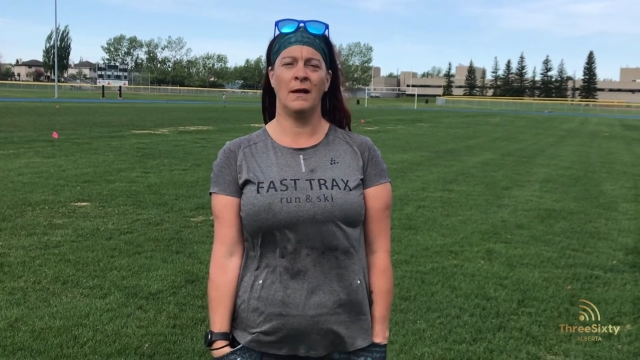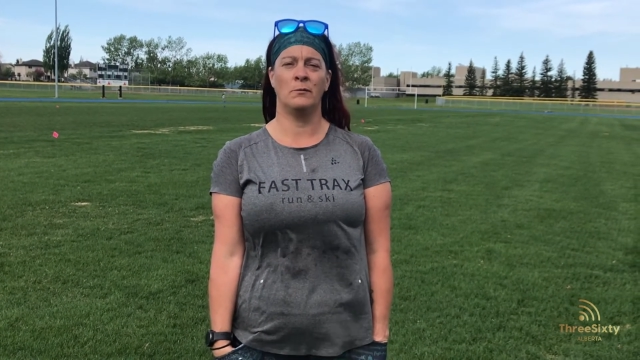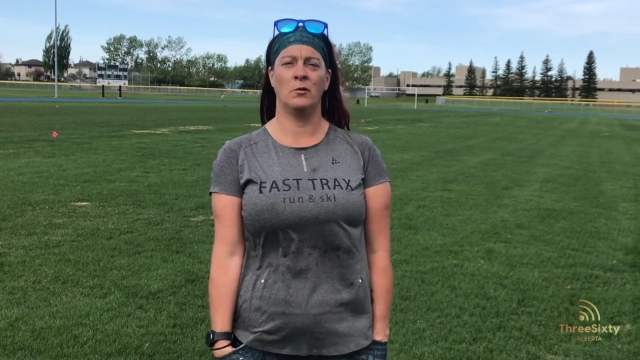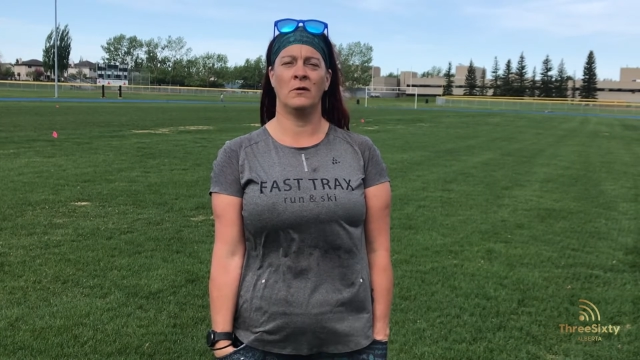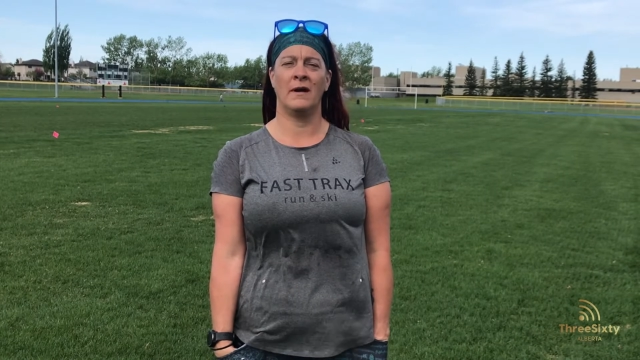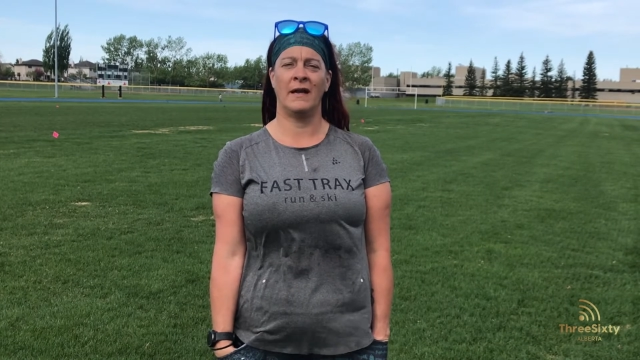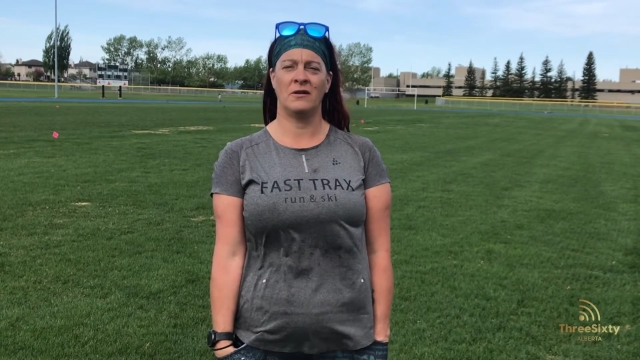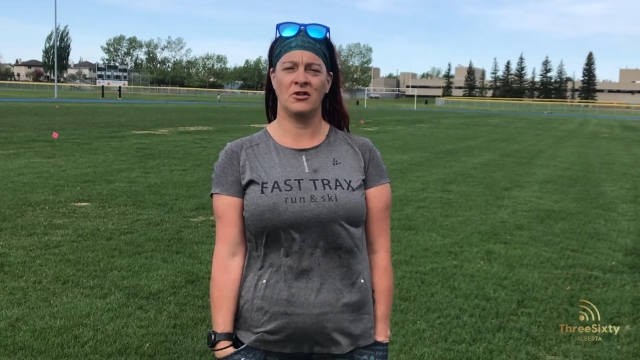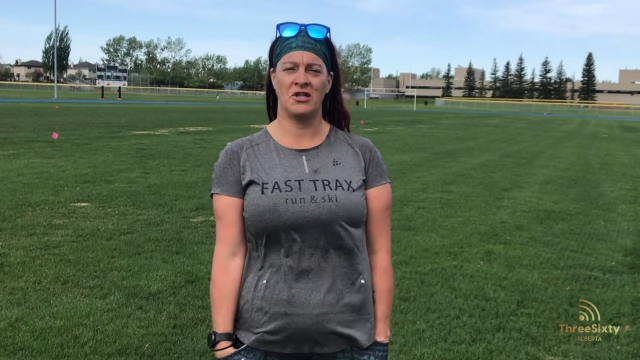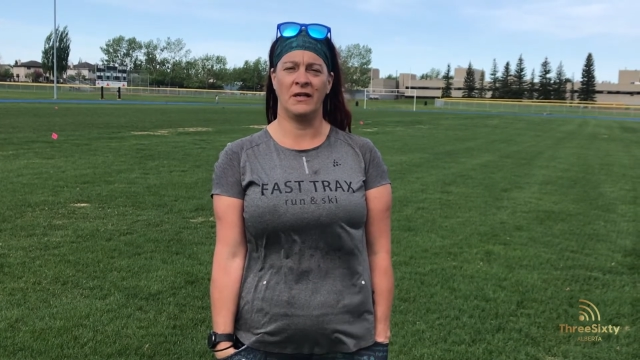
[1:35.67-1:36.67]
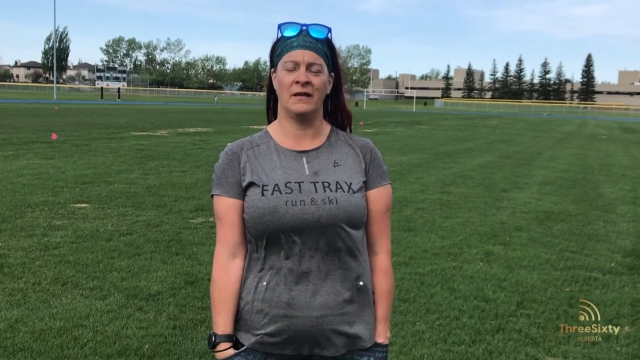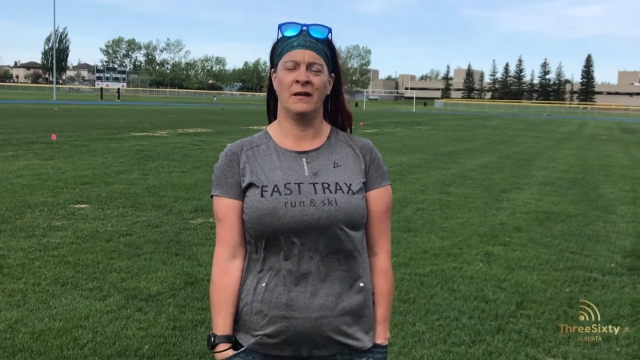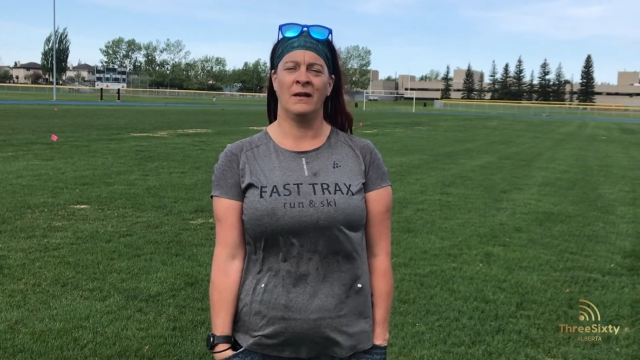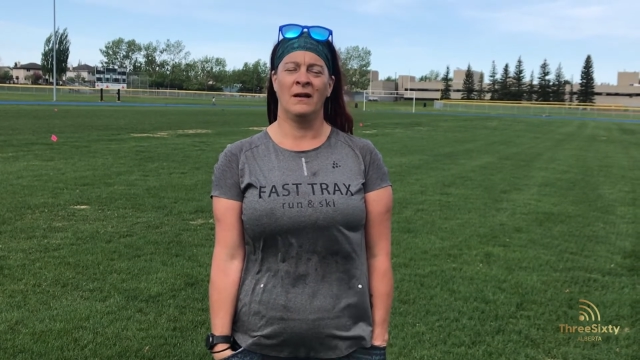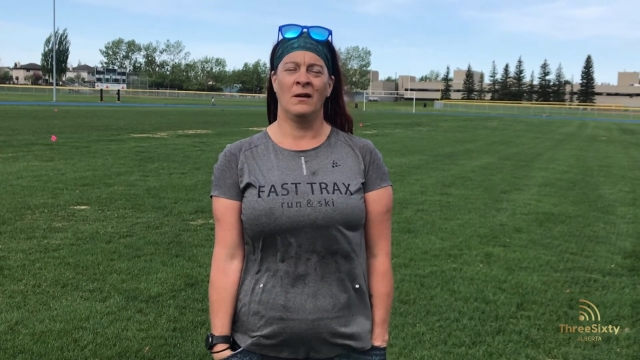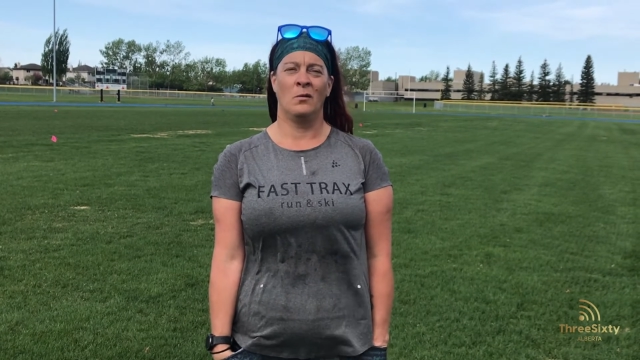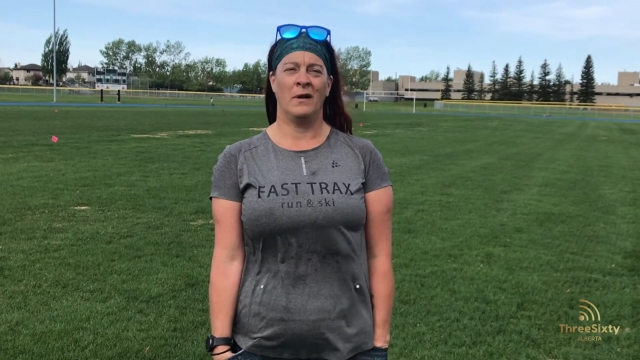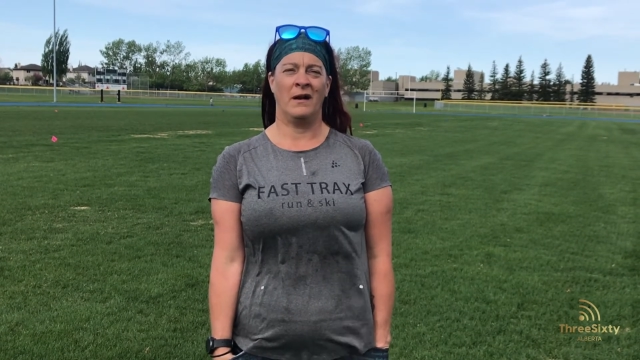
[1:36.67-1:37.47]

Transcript: and more energy when